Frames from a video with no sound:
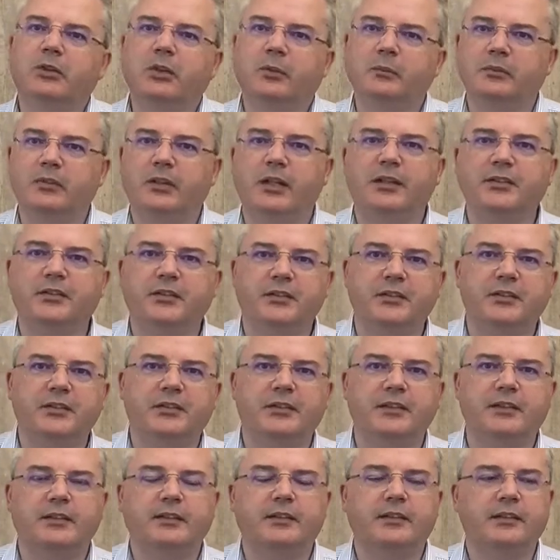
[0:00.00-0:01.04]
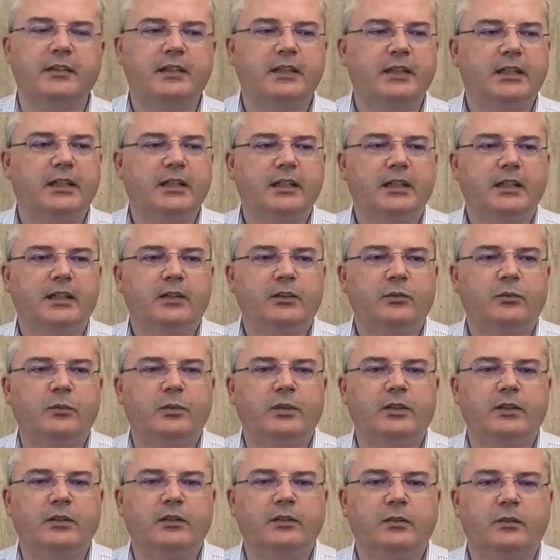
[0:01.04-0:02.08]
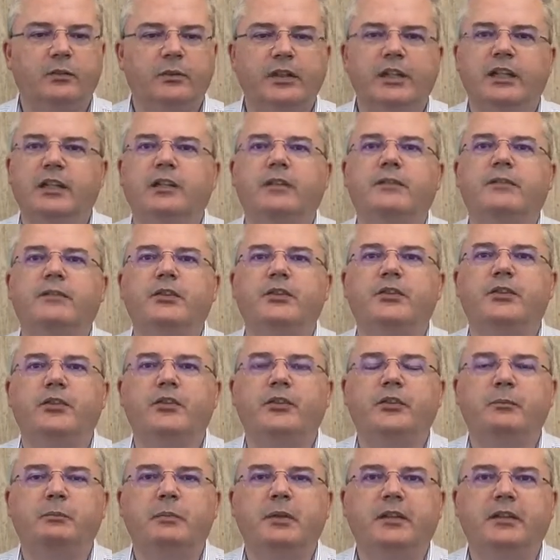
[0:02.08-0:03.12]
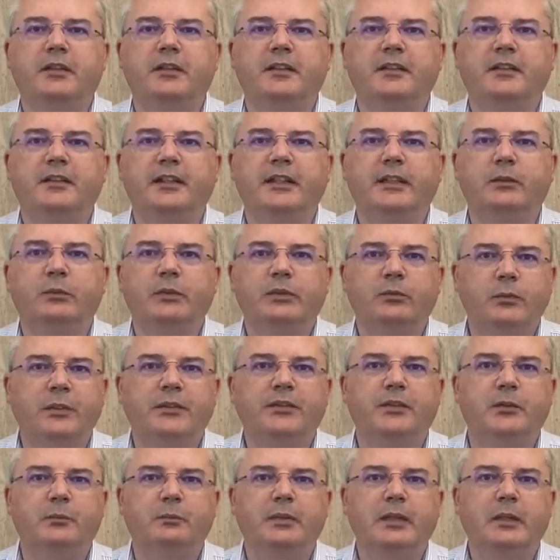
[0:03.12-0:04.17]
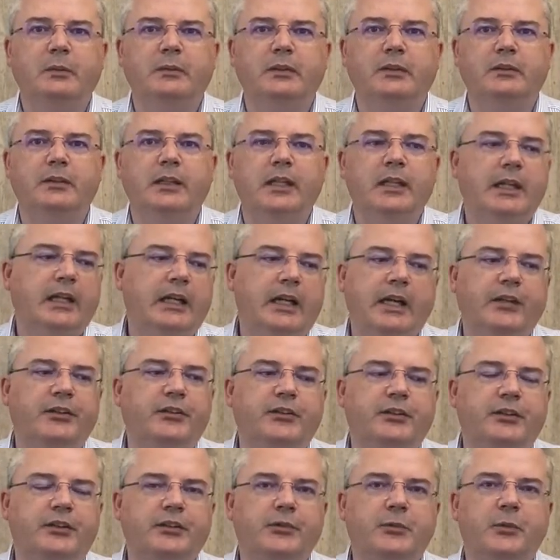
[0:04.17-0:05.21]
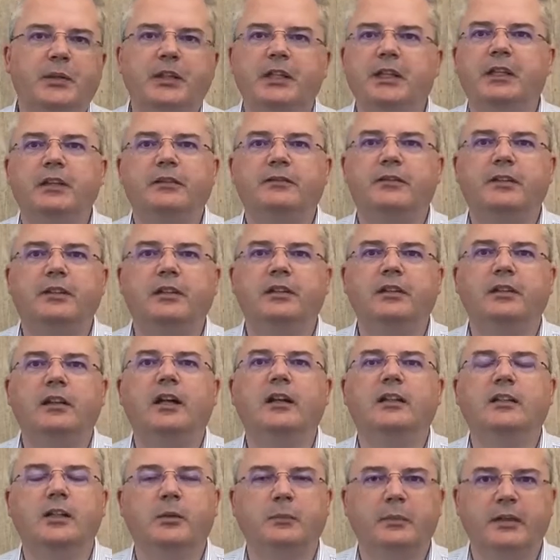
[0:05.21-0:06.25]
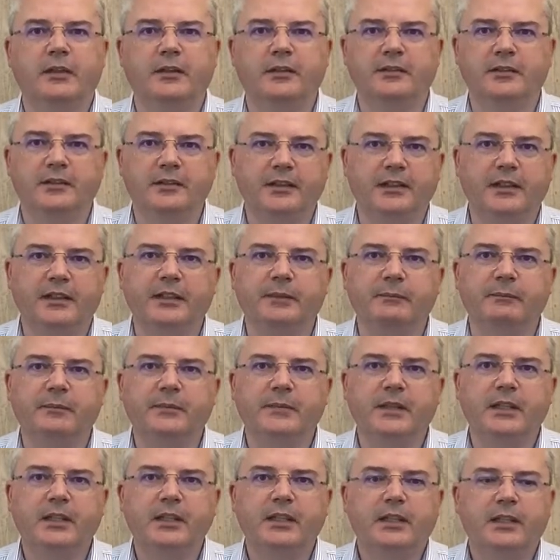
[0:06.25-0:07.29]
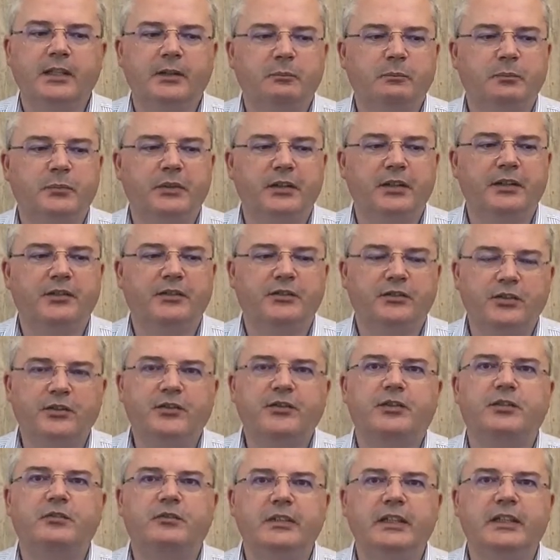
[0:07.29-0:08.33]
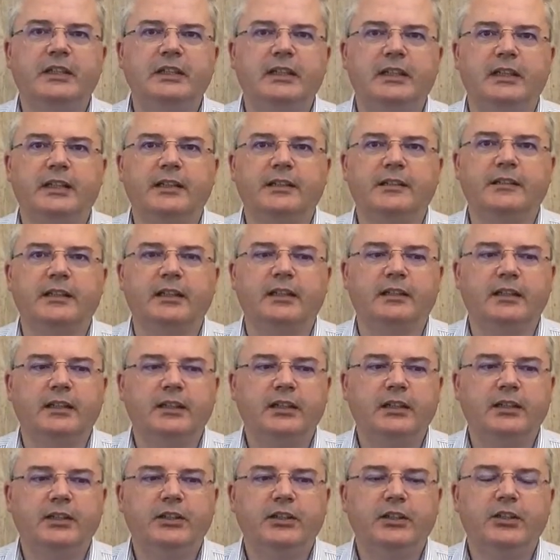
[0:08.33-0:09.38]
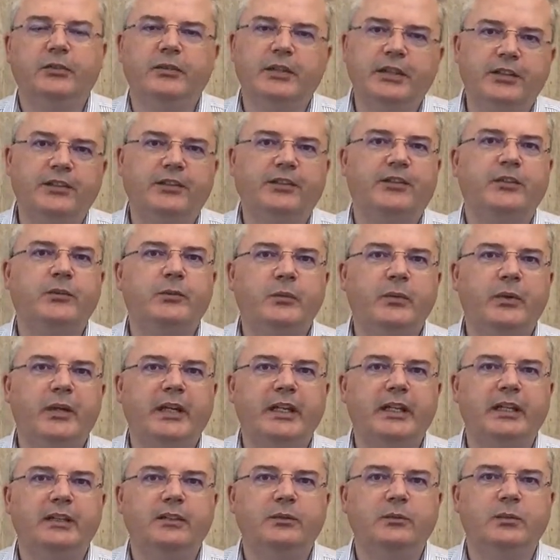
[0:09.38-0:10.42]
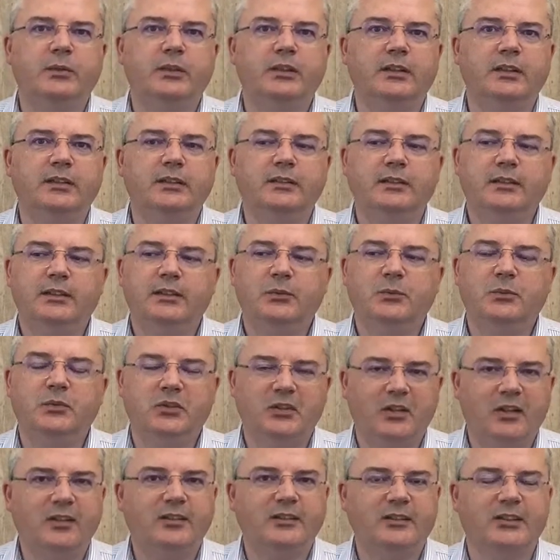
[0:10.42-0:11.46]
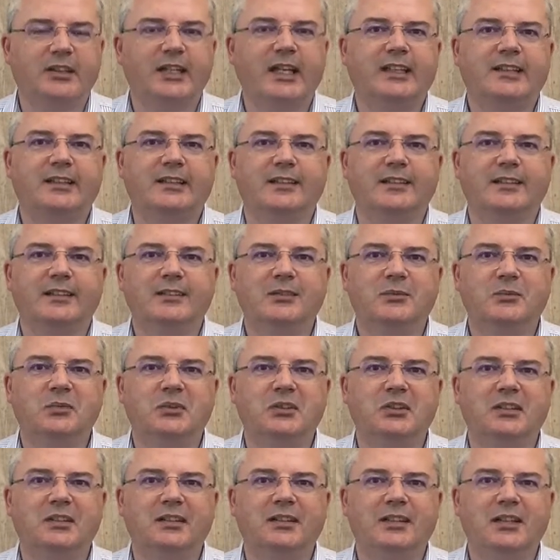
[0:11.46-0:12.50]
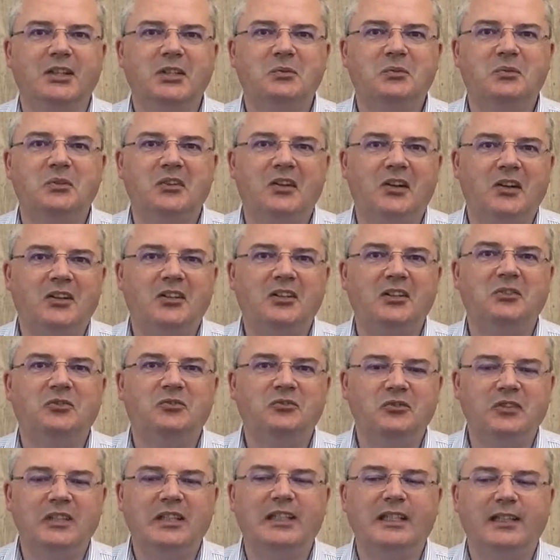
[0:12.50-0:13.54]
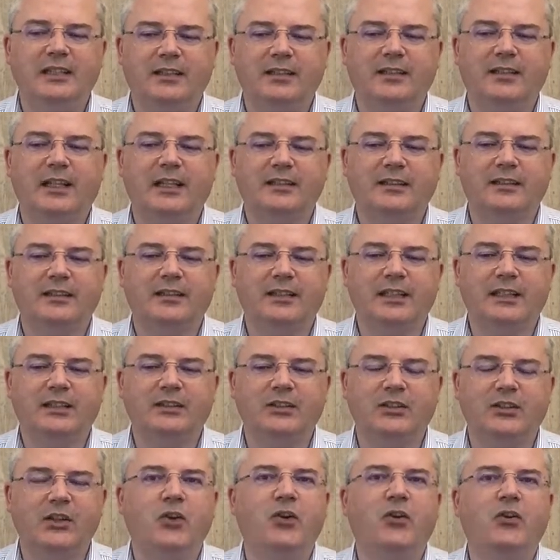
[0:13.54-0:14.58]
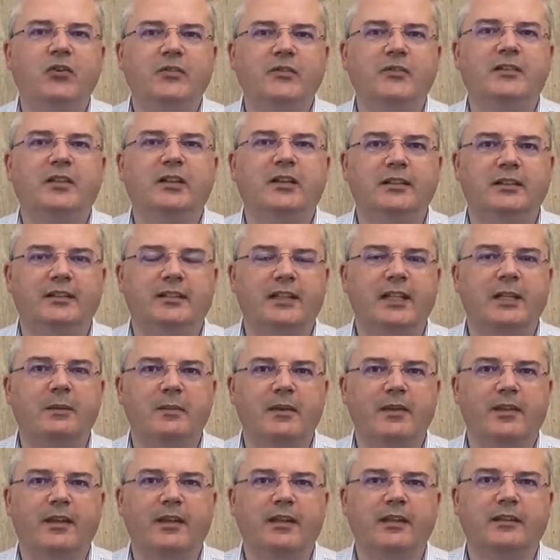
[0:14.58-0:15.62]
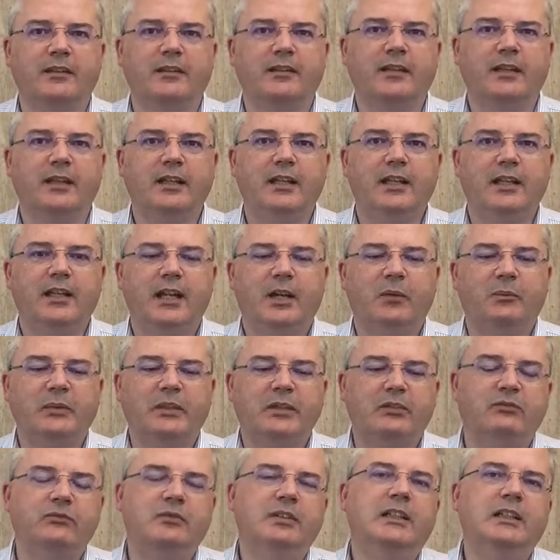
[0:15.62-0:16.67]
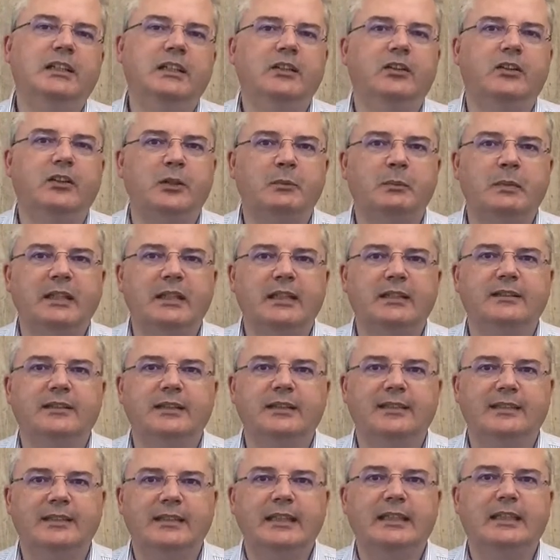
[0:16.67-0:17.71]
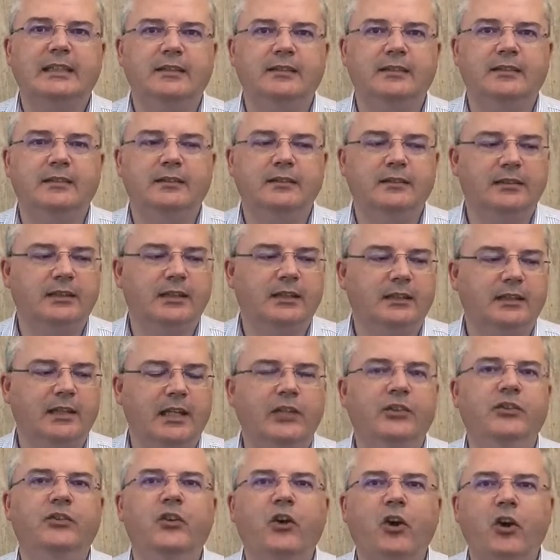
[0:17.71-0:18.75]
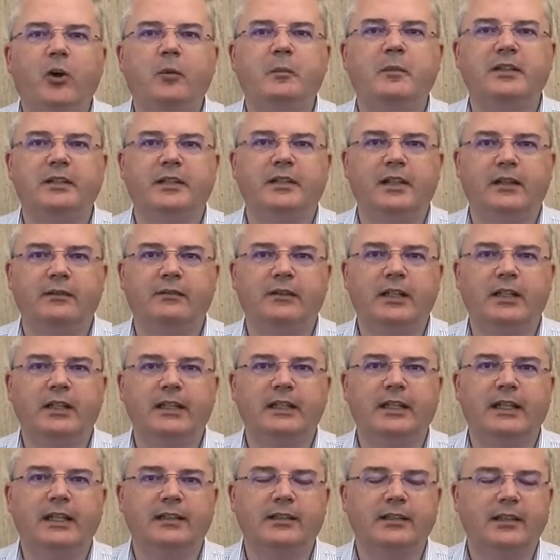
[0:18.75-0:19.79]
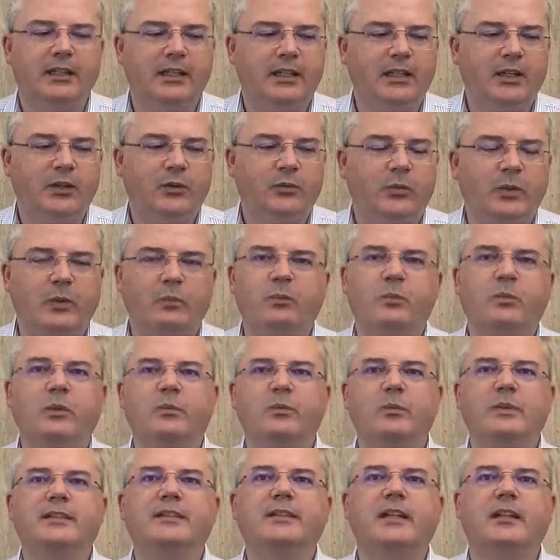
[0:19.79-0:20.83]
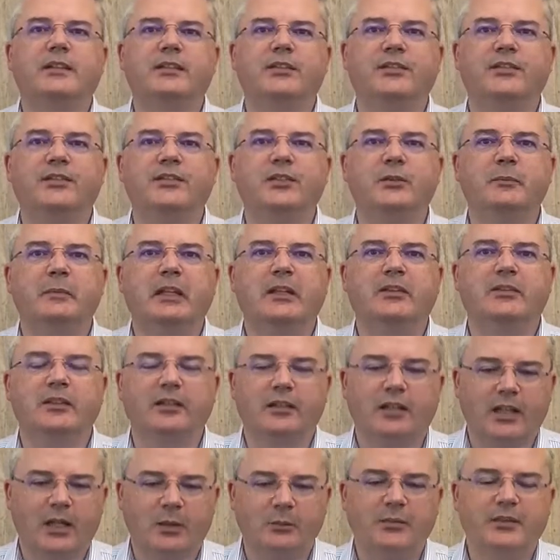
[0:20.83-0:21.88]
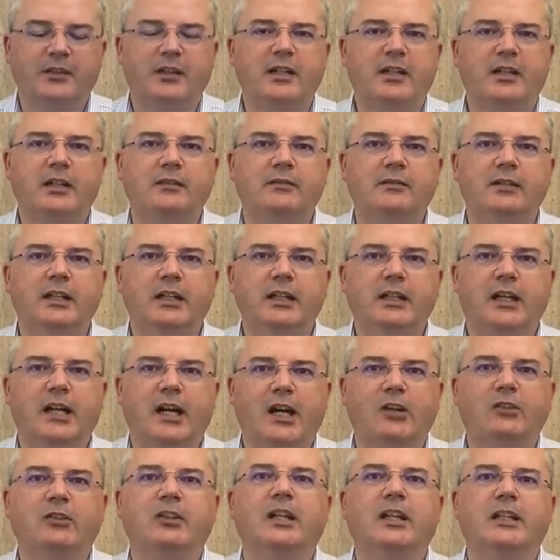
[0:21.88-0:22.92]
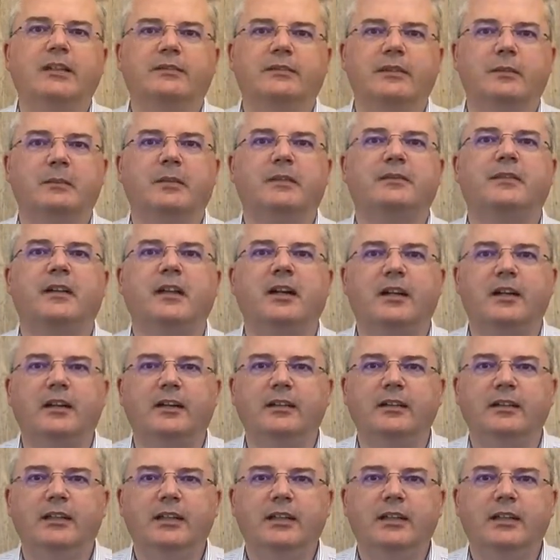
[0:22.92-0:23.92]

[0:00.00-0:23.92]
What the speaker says: come across us, and we're here for a short period of time with some people, and others we're here for longer periods of time. But it's just to realize that, you know, in some way we're all connected. We're all really connected in the overall scheme of things. And we can really only begin to see the enormity of all of that when we start to zoom out and observe our life from afar.